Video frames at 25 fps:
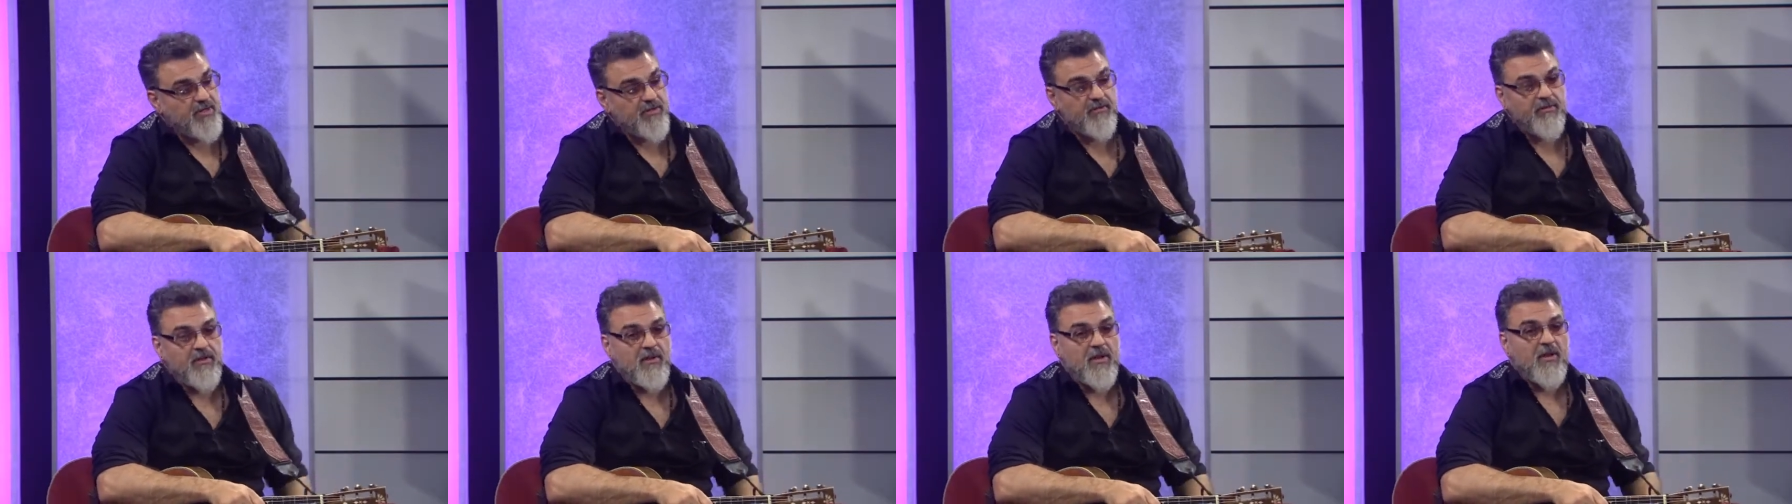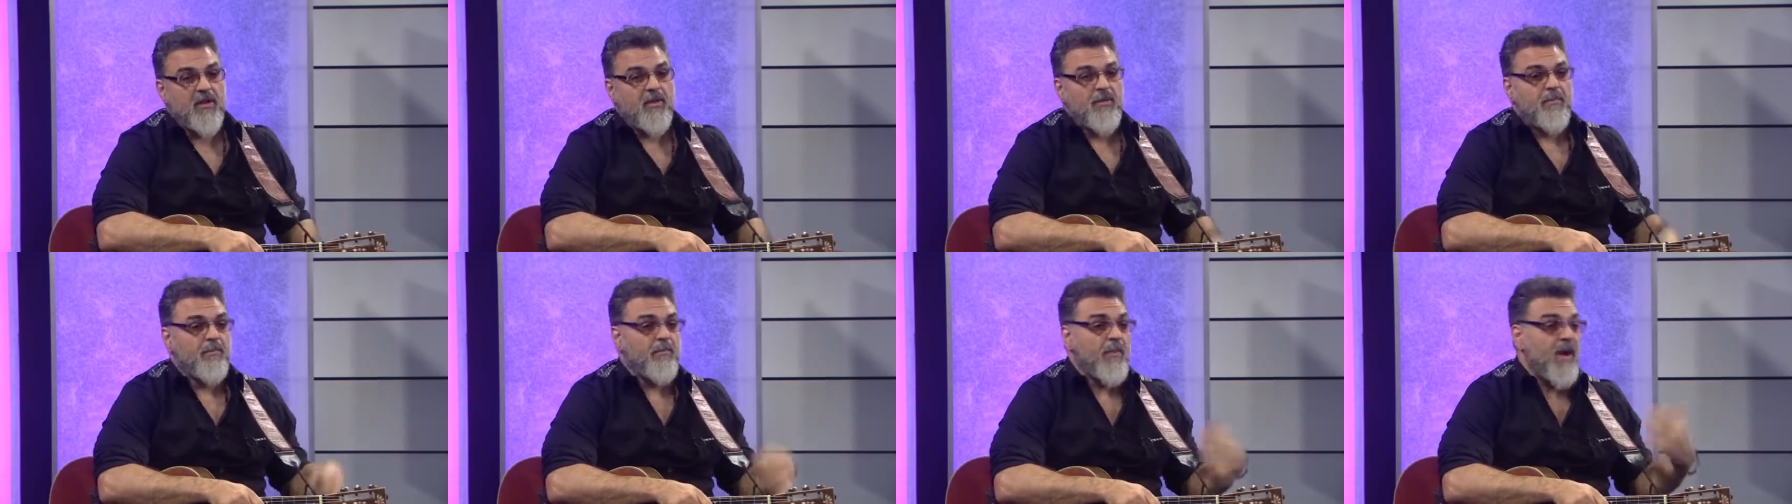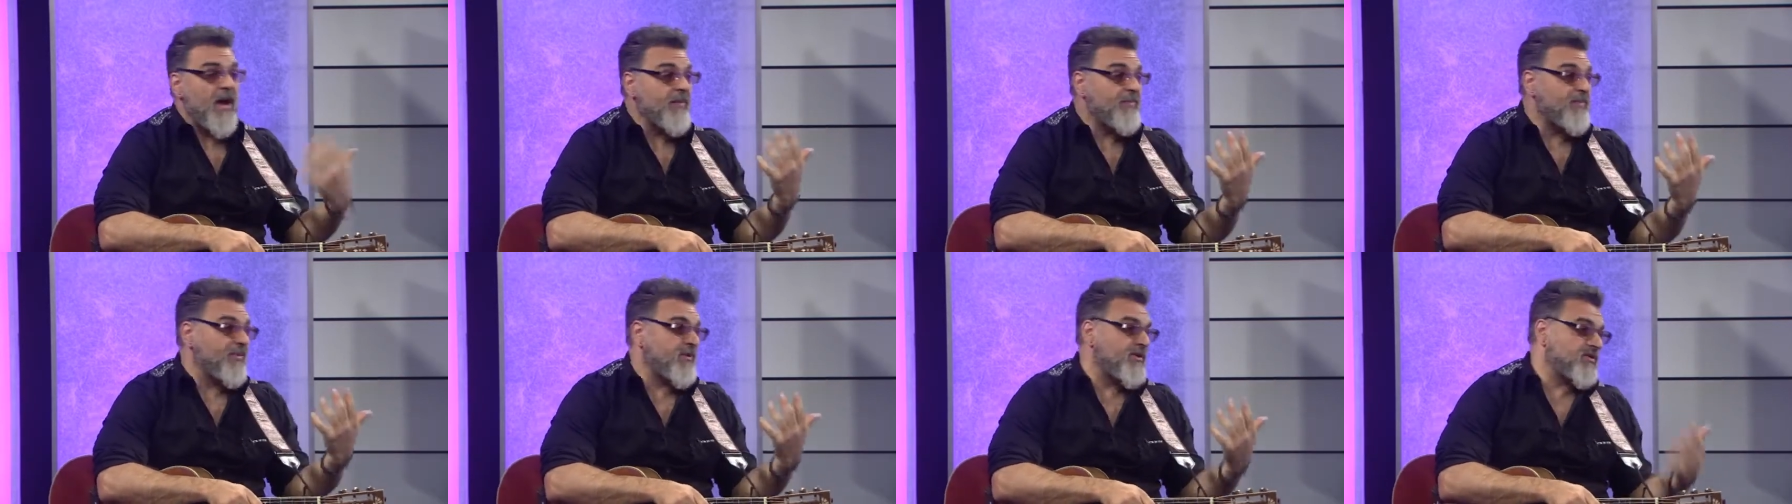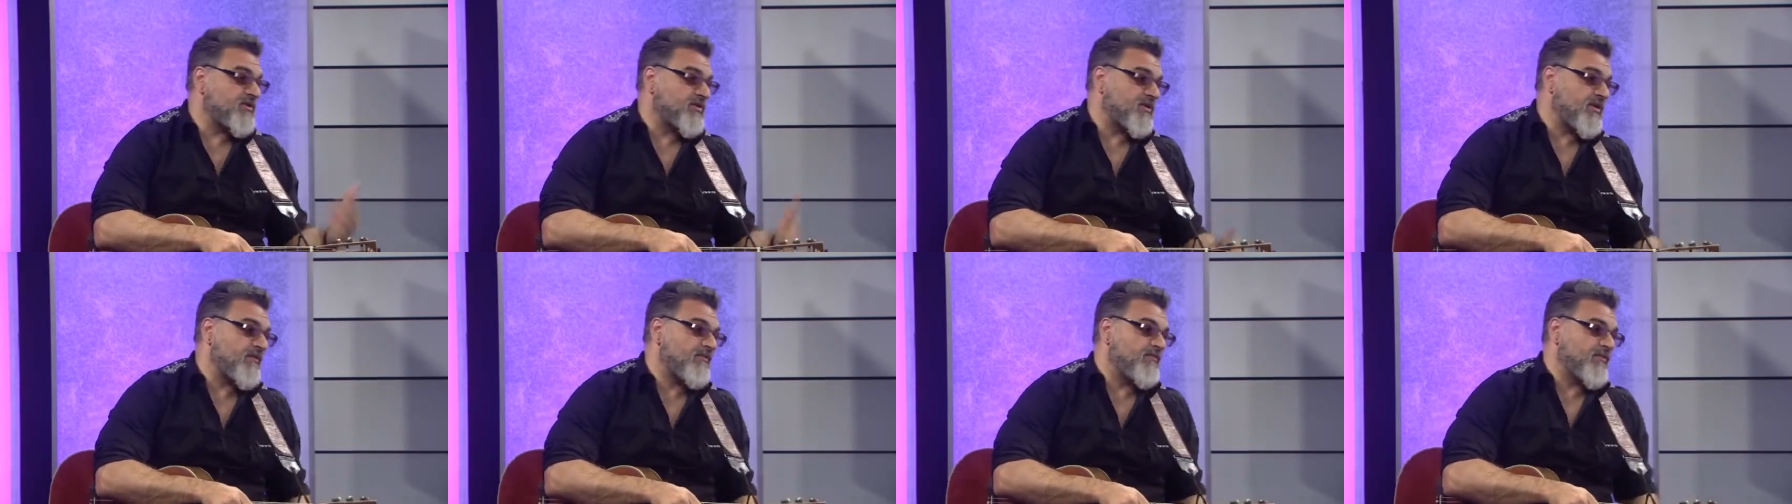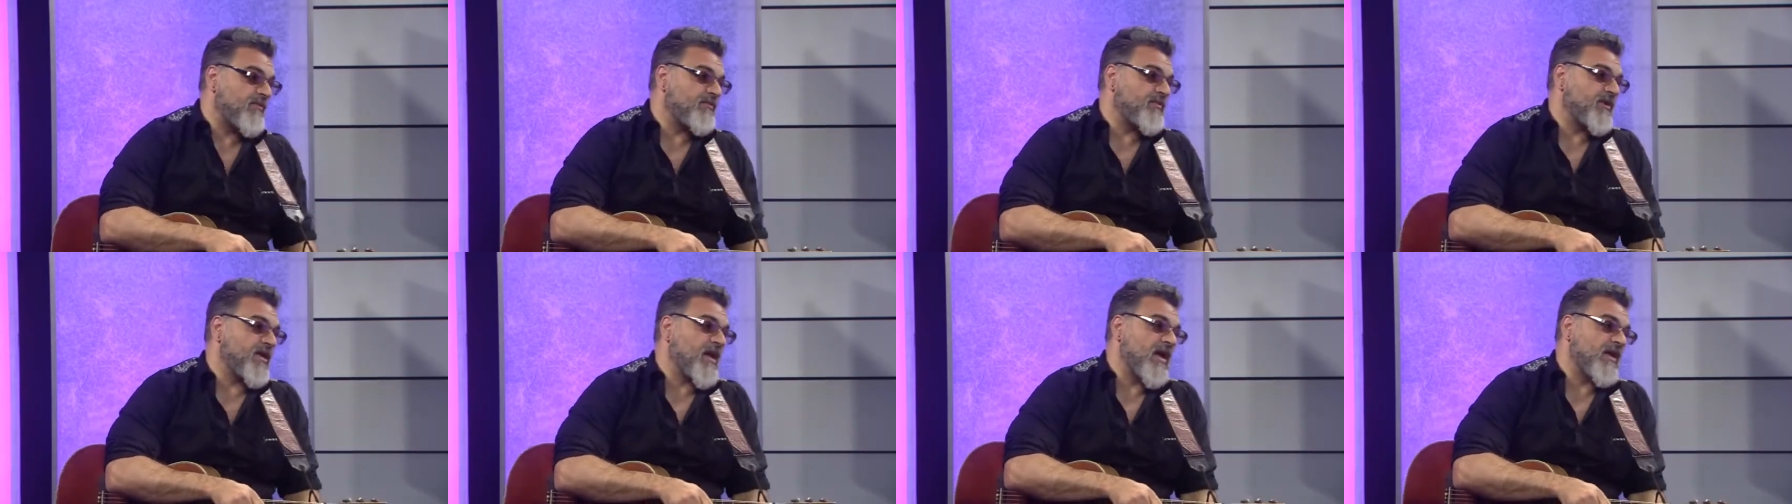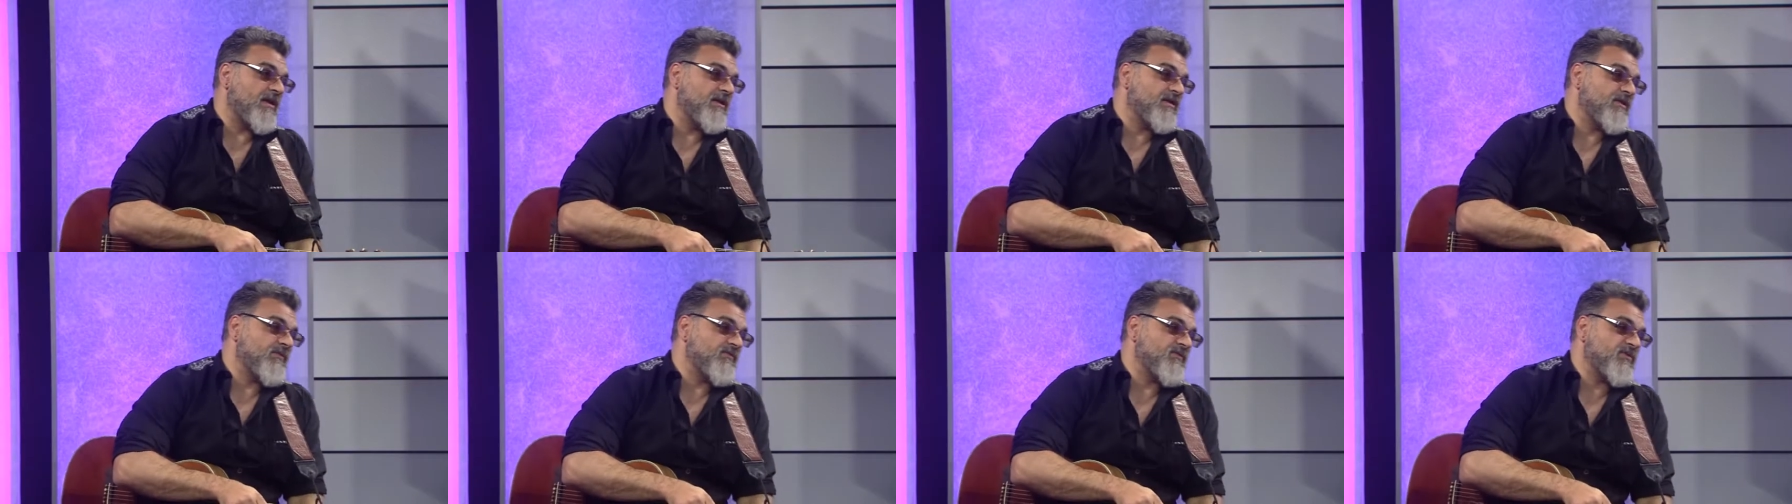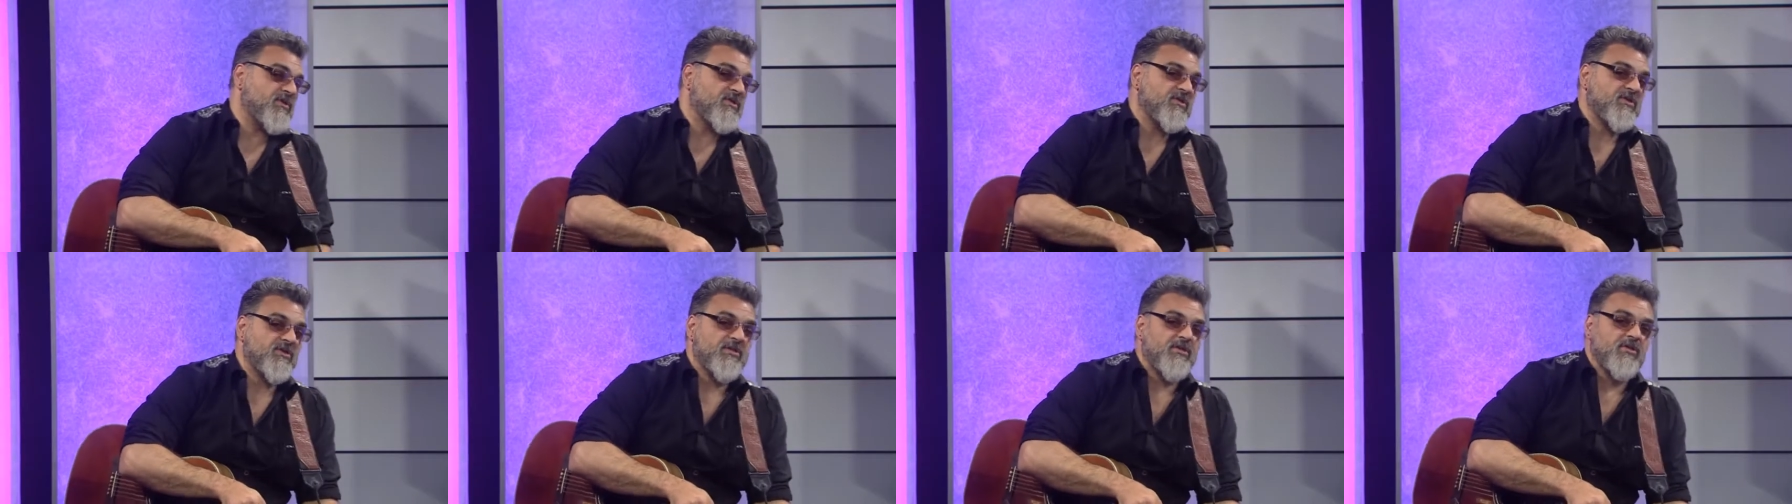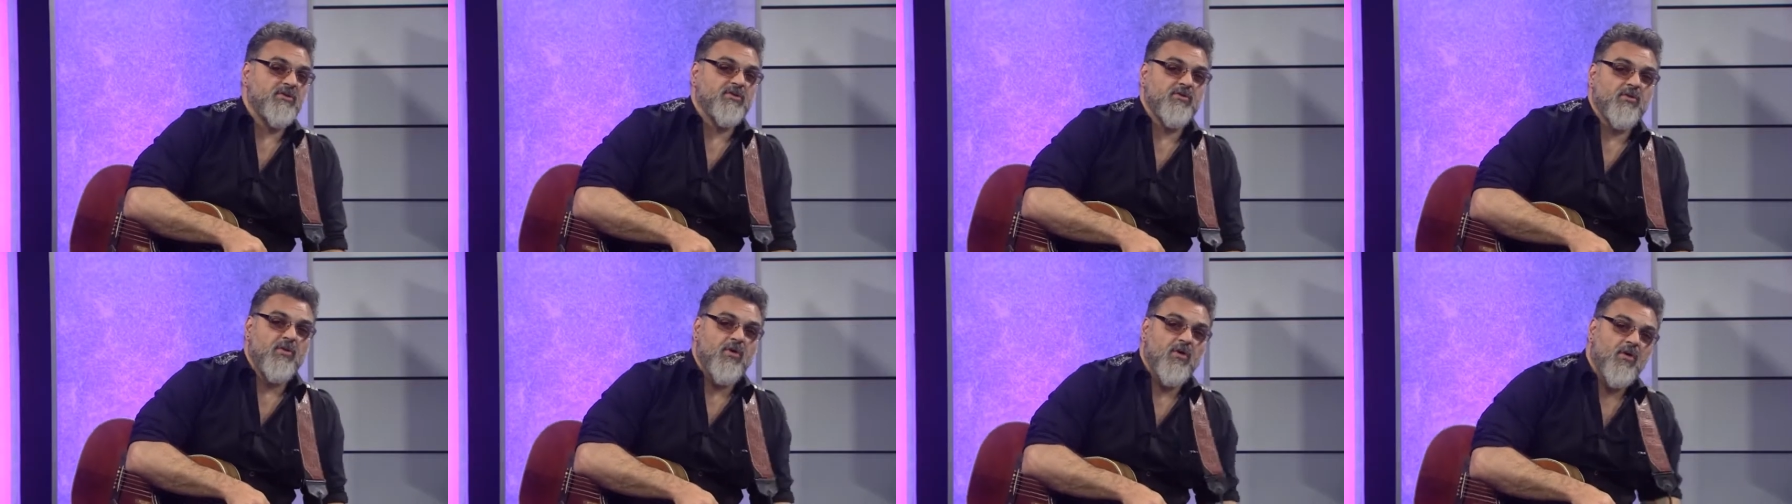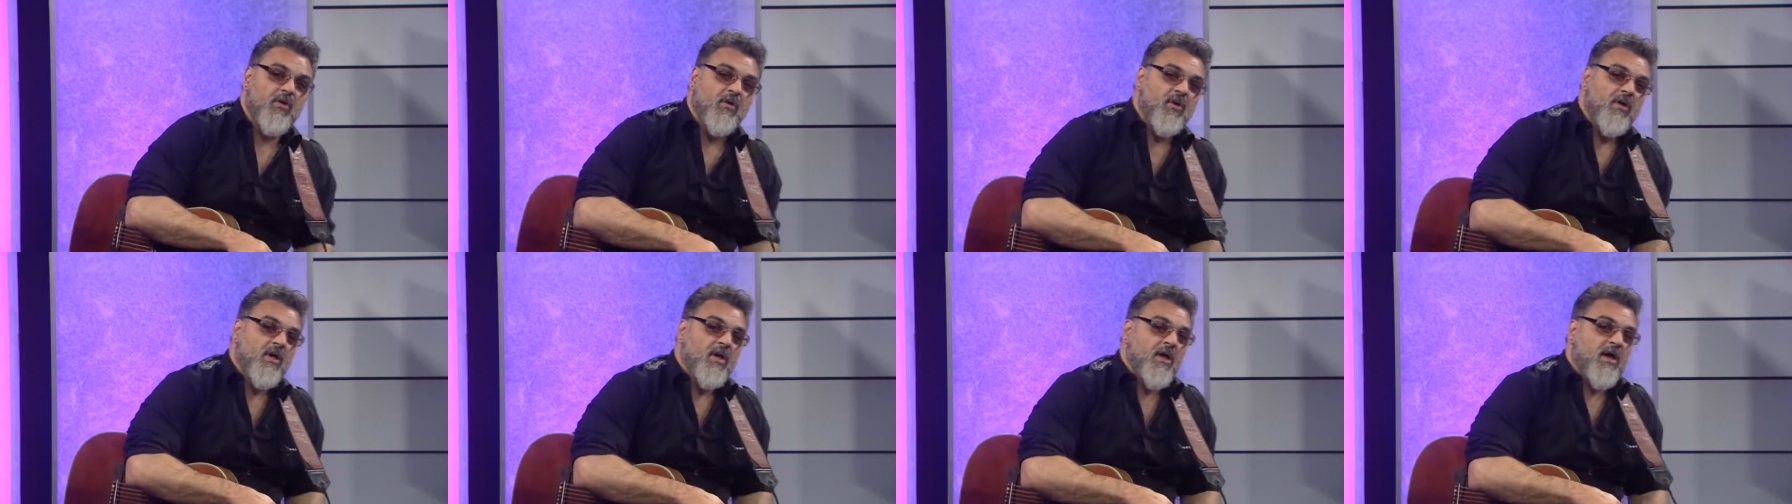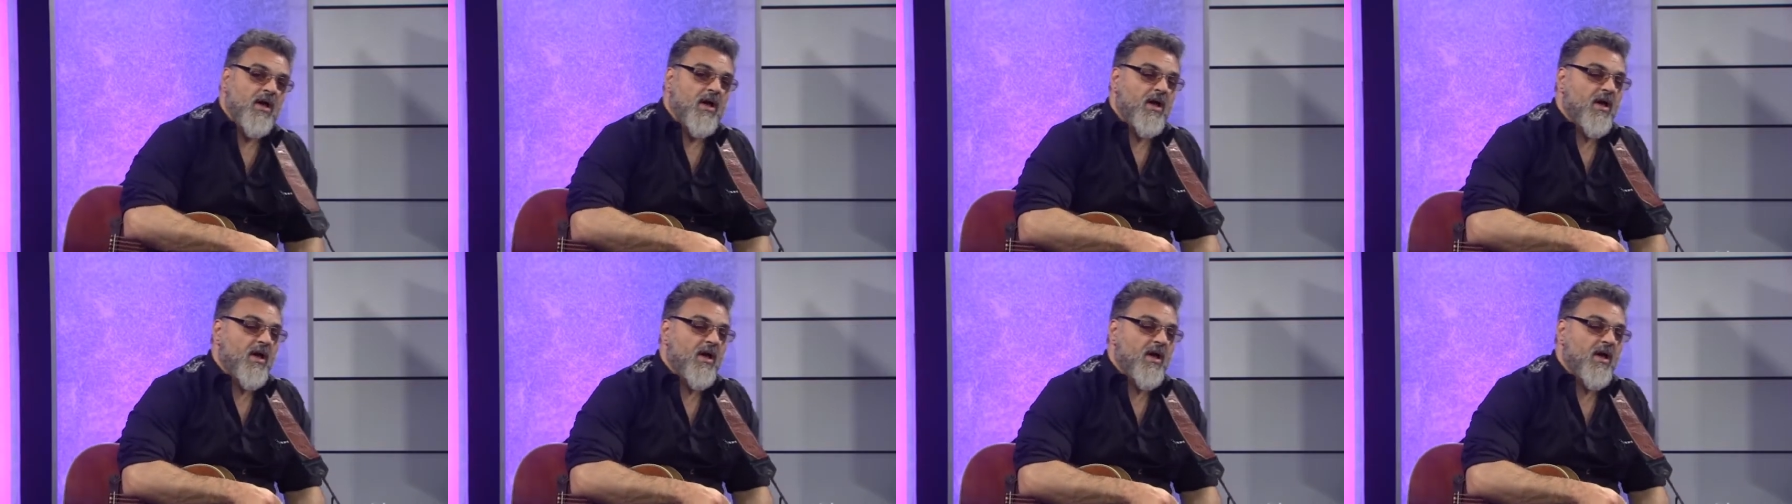And my parents come from the island of Sicily, so mm-hmm.